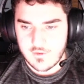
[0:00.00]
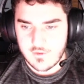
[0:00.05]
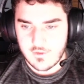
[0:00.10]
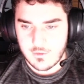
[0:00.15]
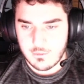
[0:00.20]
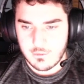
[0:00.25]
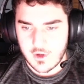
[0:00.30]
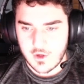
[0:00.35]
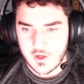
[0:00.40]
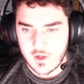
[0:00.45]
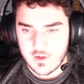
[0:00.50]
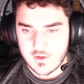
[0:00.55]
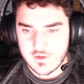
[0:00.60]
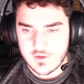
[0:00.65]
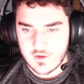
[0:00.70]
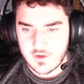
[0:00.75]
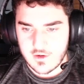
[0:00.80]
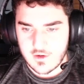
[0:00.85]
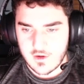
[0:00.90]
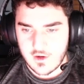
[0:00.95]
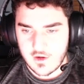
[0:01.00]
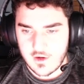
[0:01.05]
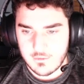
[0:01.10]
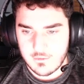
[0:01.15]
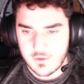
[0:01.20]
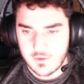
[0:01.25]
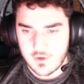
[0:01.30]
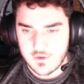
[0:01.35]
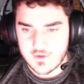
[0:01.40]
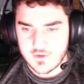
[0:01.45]
if a brand is on an
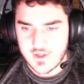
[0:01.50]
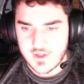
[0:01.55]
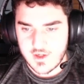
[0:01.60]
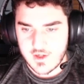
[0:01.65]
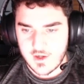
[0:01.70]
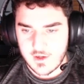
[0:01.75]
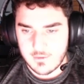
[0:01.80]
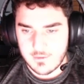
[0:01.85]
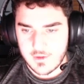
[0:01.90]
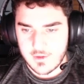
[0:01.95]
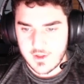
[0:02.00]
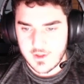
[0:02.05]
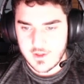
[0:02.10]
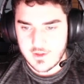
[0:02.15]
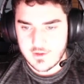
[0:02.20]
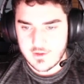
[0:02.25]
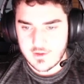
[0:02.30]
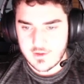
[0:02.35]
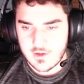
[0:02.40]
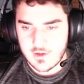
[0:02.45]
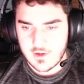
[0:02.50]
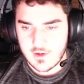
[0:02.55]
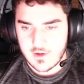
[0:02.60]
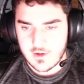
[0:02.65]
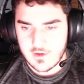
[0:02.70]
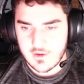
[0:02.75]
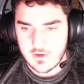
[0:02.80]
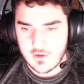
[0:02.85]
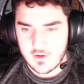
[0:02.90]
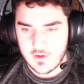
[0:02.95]
item, you can see IPs,
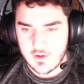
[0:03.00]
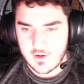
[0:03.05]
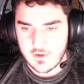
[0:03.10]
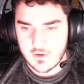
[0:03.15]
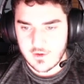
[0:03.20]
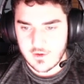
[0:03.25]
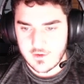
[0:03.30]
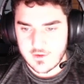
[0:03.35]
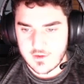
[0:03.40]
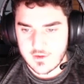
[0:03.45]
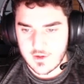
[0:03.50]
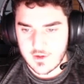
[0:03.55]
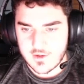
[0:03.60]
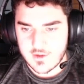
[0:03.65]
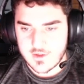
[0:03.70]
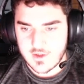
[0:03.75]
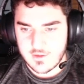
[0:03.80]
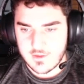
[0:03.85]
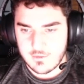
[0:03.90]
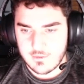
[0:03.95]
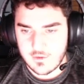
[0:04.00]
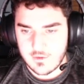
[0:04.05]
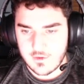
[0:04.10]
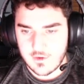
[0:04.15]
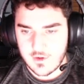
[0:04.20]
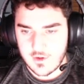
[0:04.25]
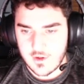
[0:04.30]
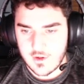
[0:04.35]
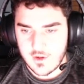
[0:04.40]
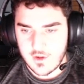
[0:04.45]
and here is an example.
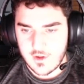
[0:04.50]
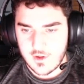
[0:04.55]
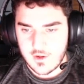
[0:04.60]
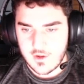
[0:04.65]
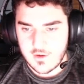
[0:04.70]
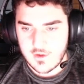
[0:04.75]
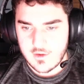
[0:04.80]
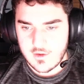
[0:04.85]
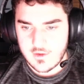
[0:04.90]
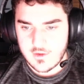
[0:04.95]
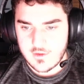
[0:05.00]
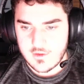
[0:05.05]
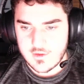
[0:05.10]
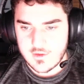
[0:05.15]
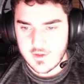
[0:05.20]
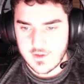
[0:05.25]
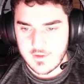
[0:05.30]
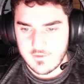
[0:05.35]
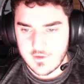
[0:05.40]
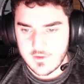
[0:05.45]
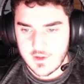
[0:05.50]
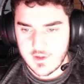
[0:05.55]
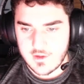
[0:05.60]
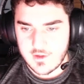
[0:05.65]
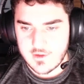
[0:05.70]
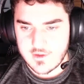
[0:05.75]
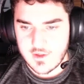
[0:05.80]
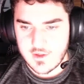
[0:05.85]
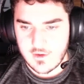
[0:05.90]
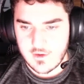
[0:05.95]

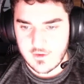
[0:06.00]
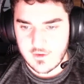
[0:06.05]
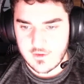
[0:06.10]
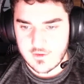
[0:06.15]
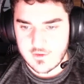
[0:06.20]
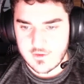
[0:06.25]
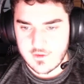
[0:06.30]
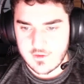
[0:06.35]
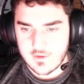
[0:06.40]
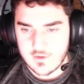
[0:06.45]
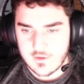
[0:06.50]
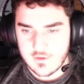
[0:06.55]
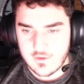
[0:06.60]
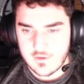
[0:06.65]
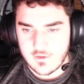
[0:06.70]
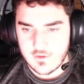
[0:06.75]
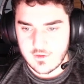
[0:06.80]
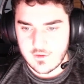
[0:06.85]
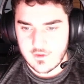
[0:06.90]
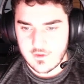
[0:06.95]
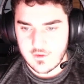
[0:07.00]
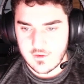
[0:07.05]
17 sellers to